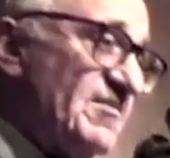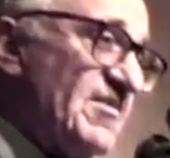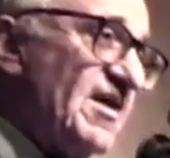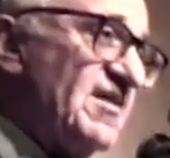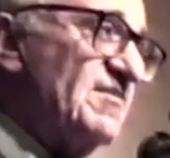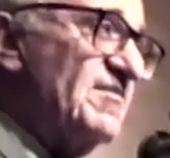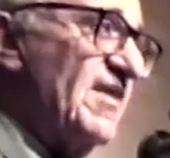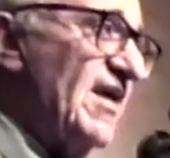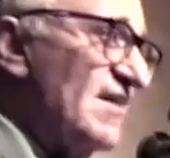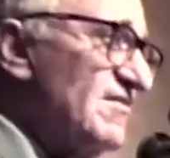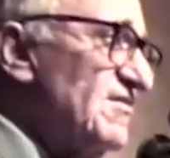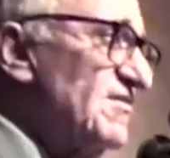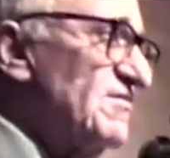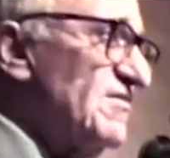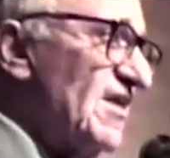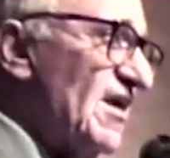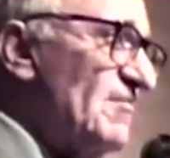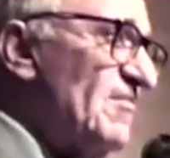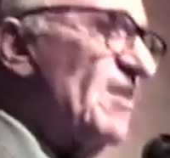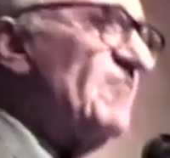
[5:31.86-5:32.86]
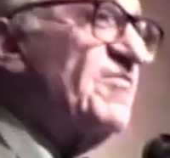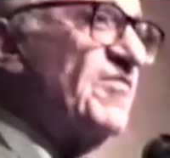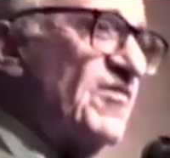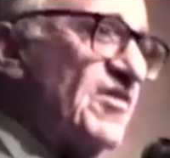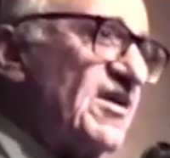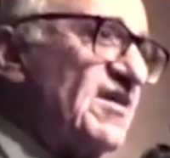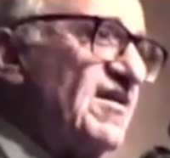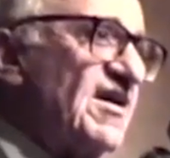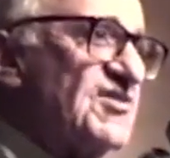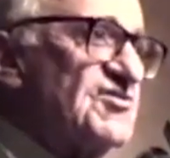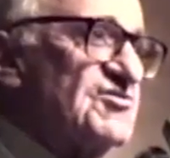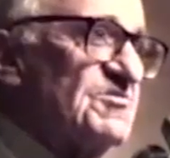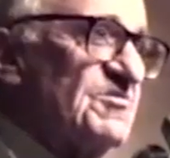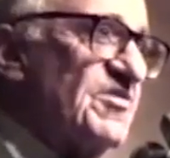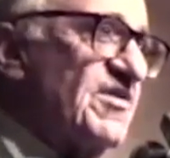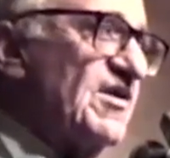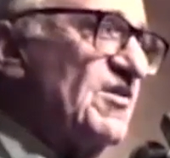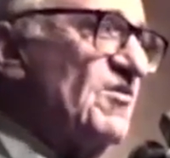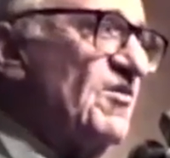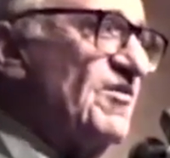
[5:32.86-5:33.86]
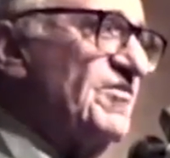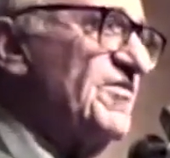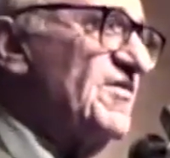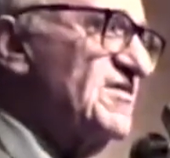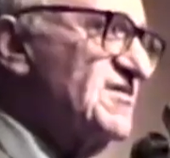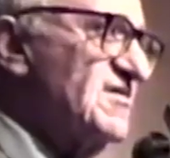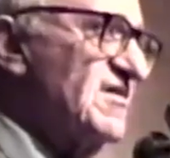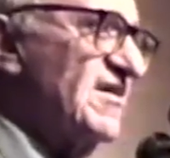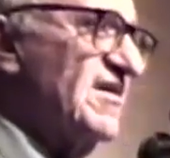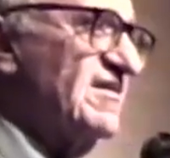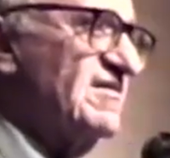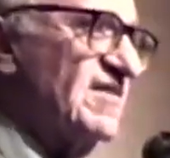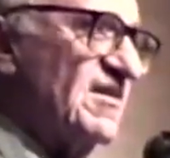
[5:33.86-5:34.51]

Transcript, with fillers: thing about them, they have to come up for re-election pretty often, so they,